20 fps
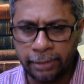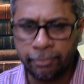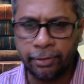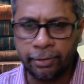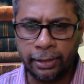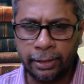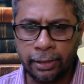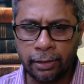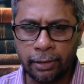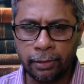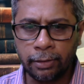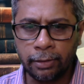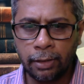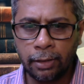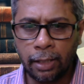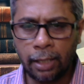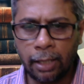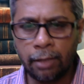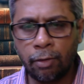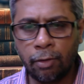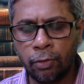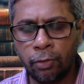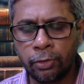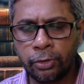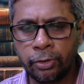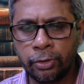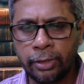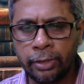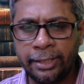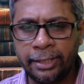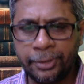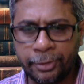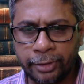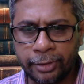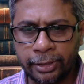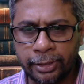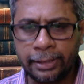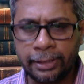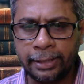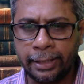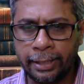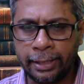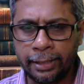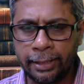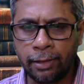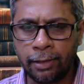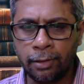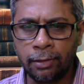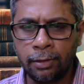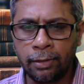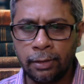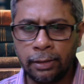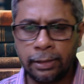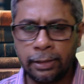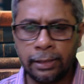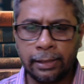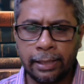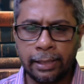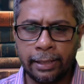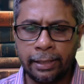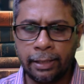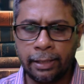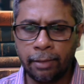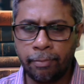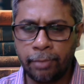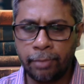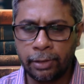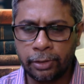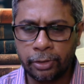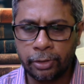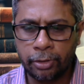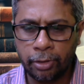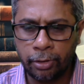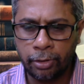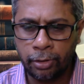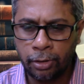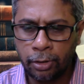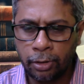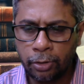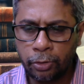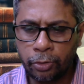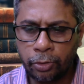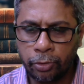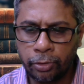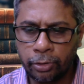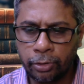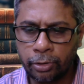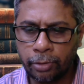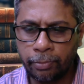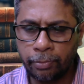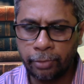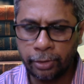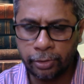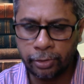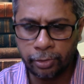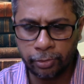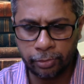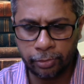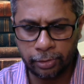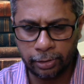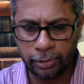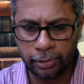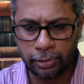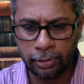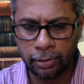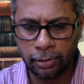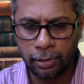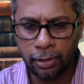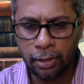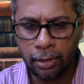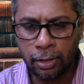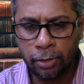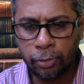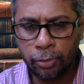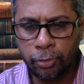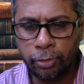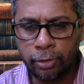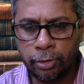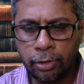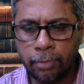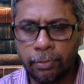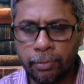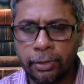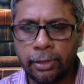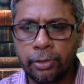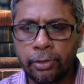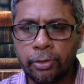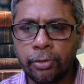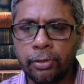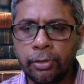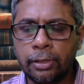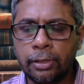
area and also the interesting area. This area based on tourism resources. Tourism resource